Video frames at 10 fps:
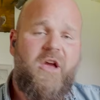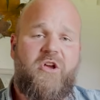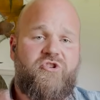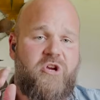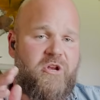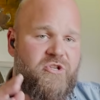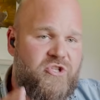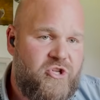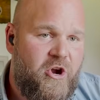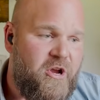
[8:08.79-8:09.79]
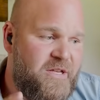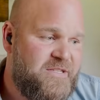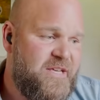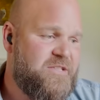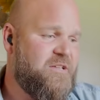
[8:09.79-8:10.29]
because you're going to stir
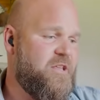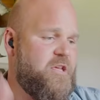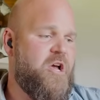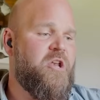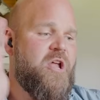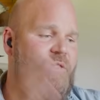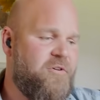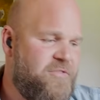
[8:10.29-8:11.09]
consistently. Another